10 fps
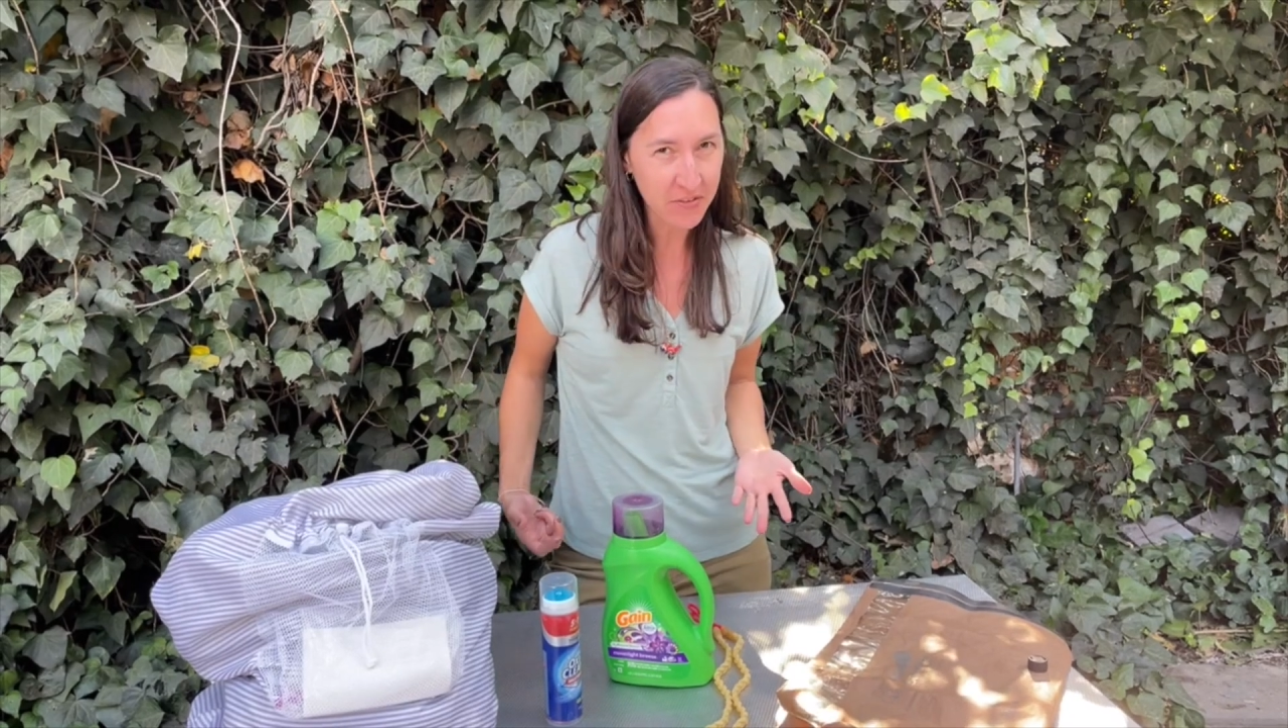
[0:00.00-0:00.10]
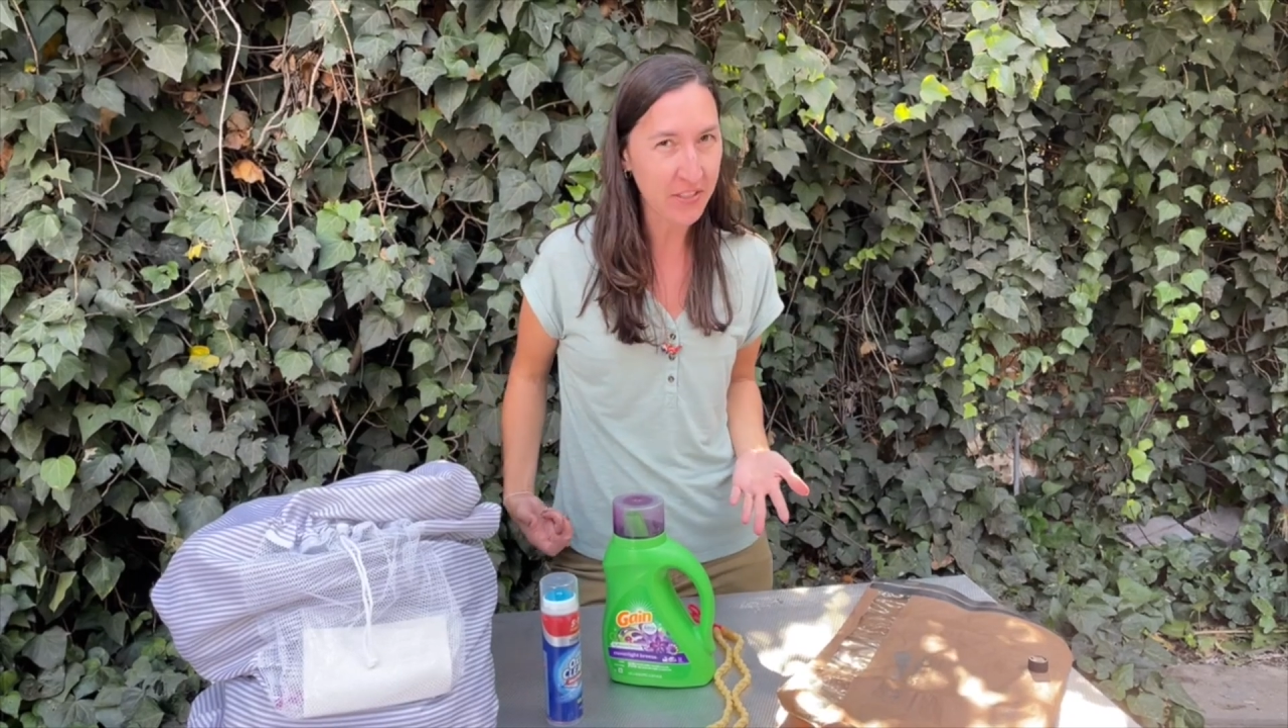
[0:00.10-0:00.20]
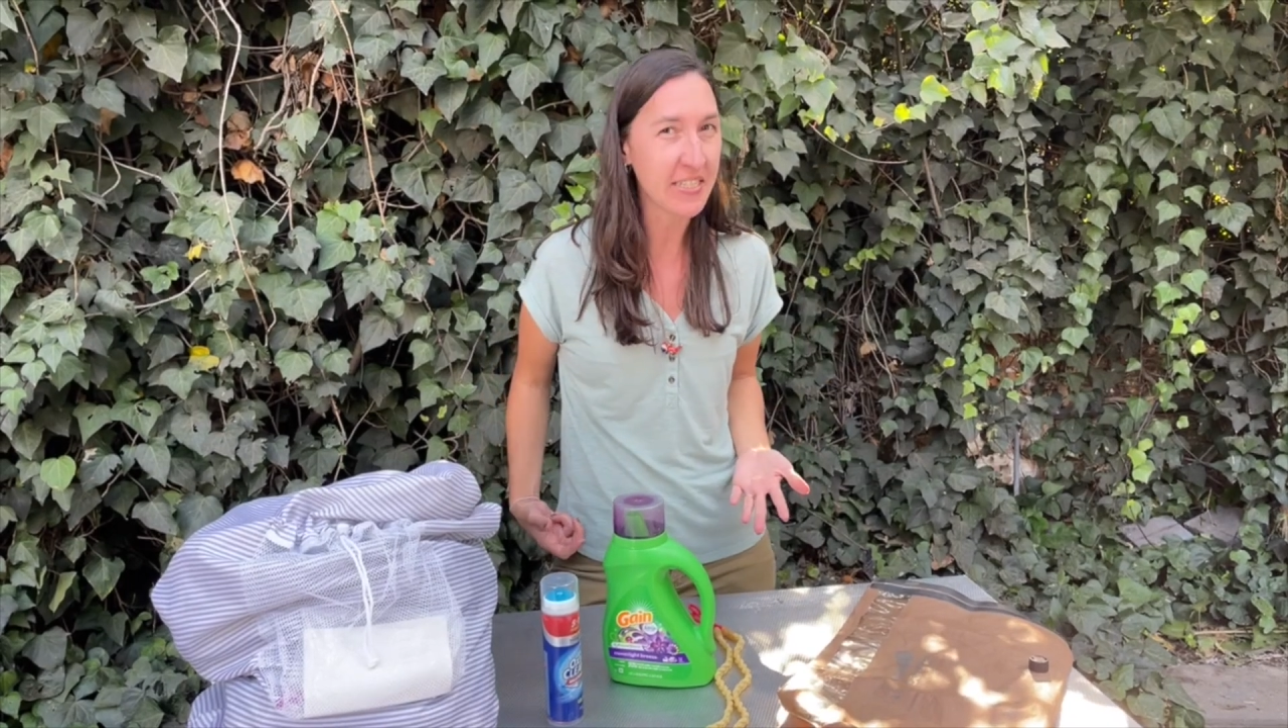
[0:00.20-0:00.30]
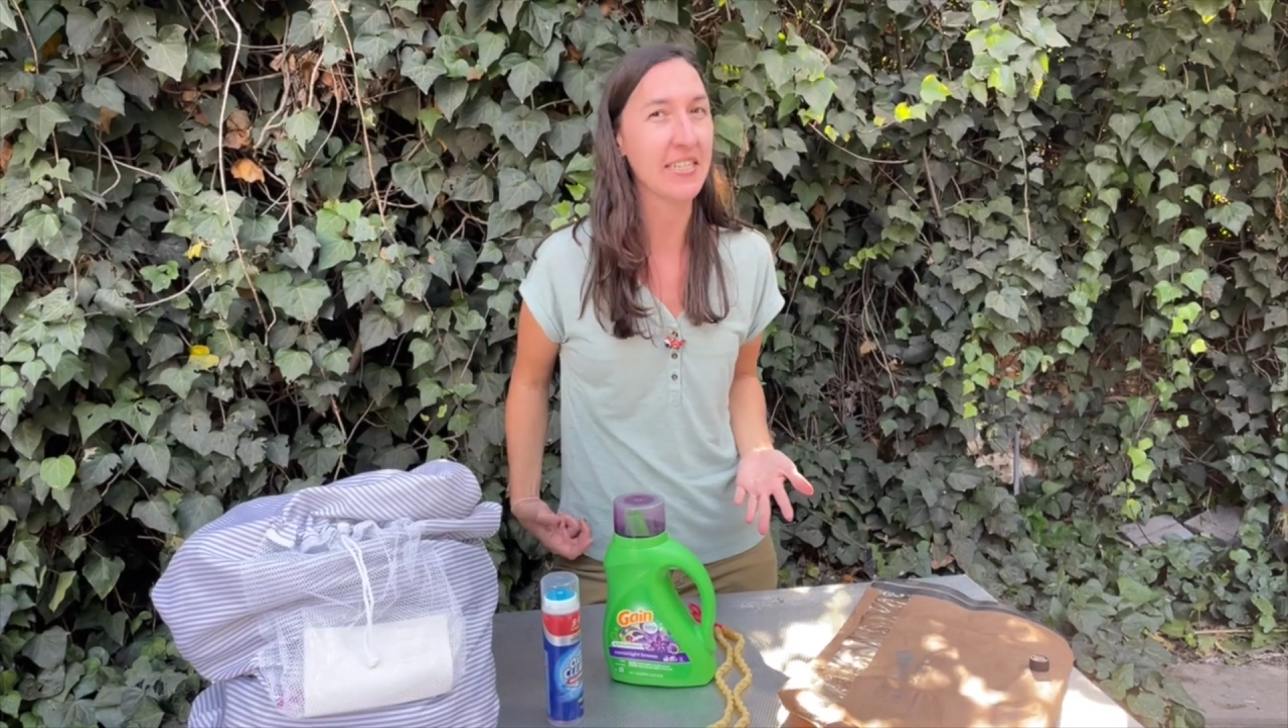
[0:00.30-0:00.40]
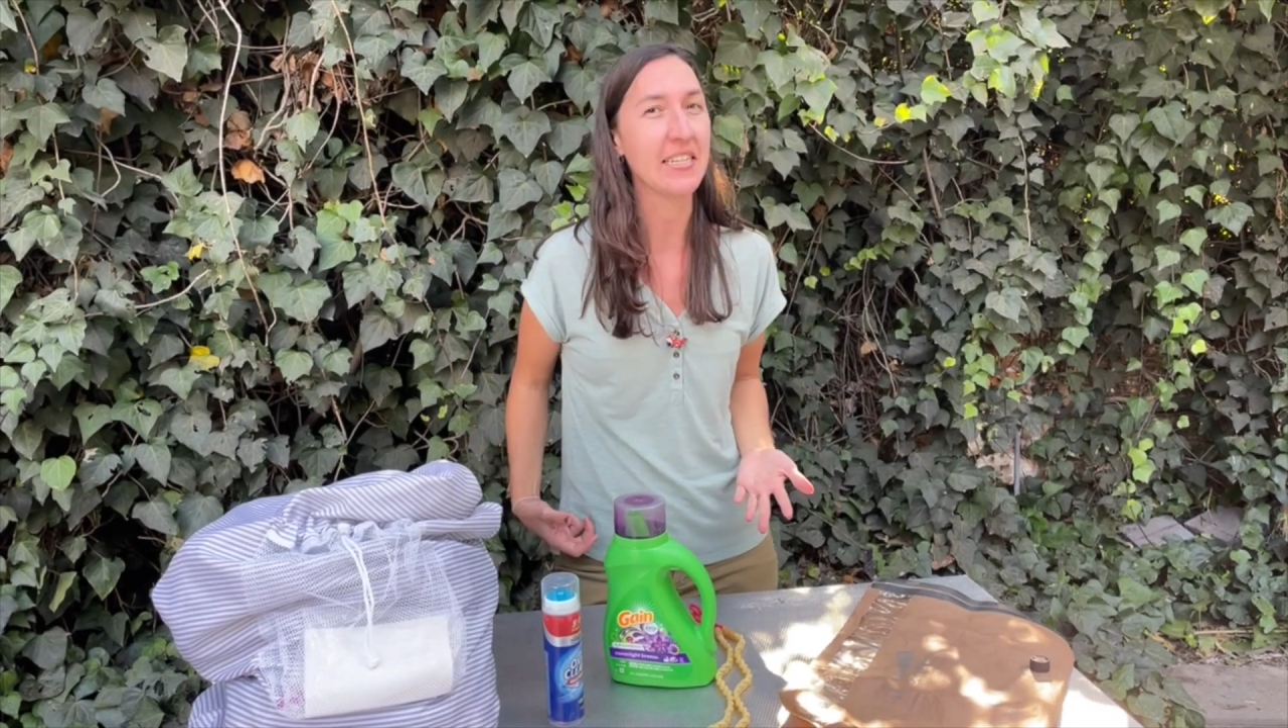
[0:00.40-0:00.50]

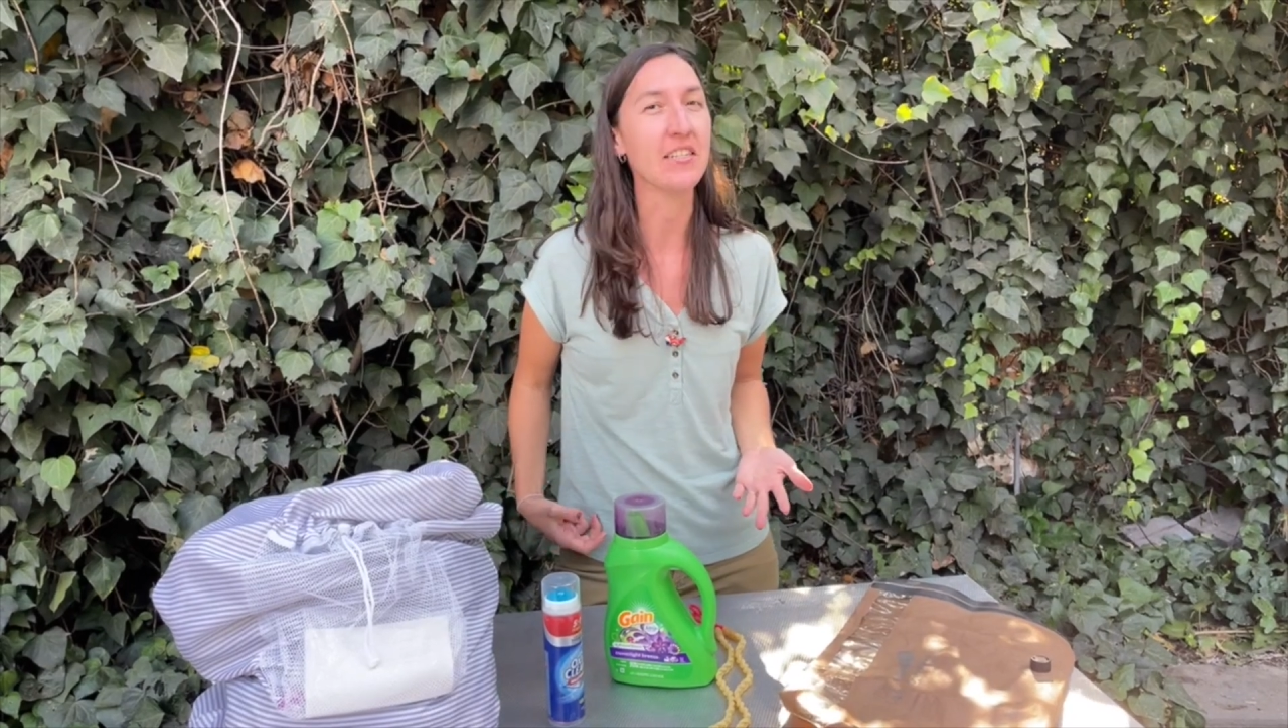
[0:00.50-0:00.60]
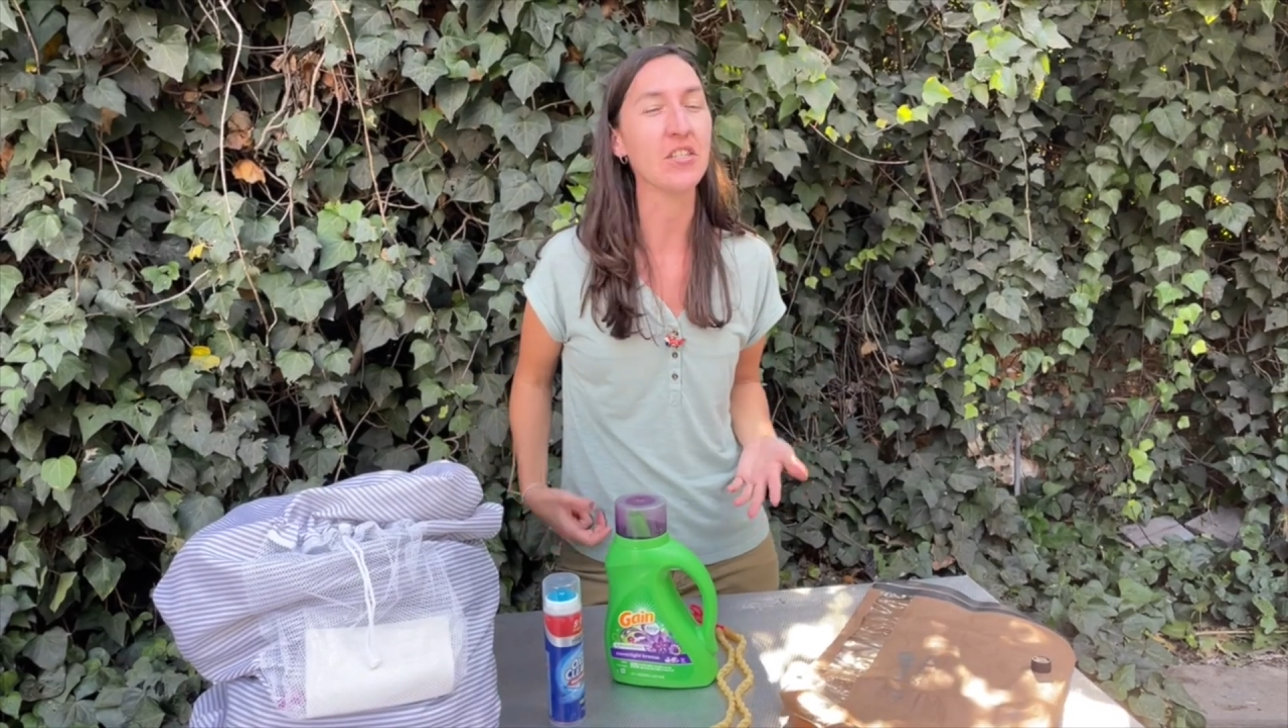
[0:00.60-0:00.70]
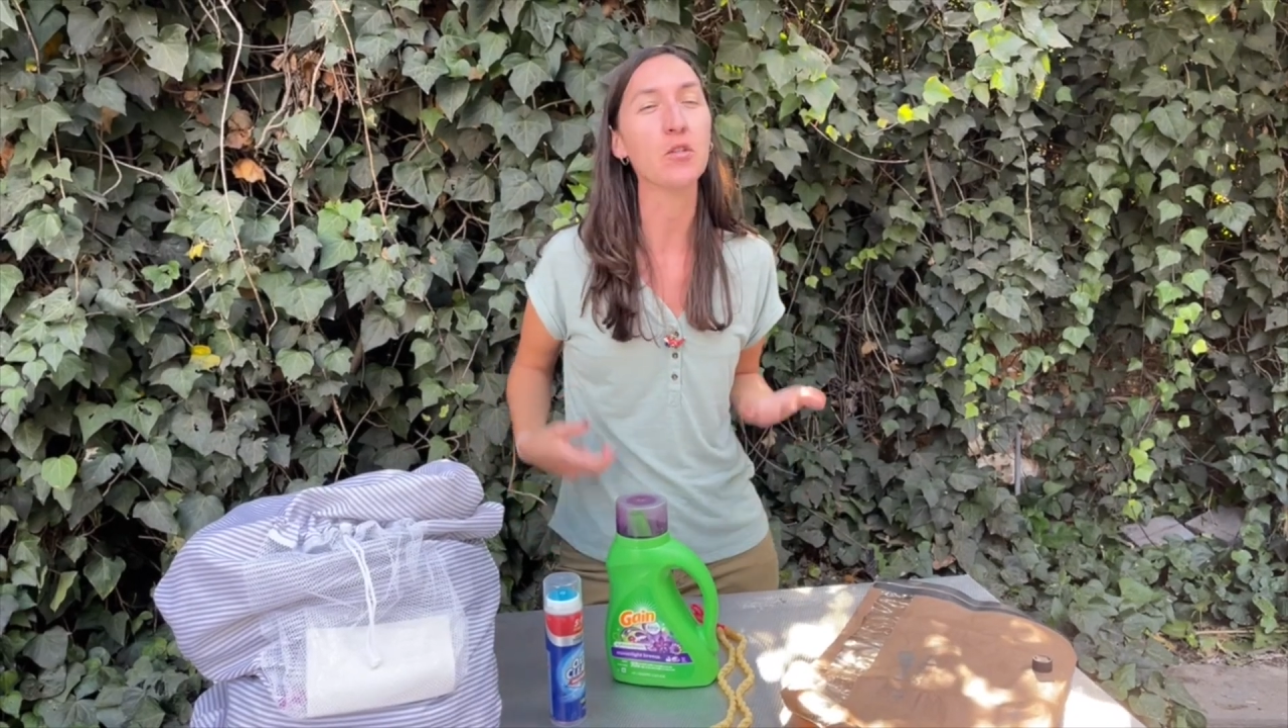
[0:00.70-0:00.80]
reasons,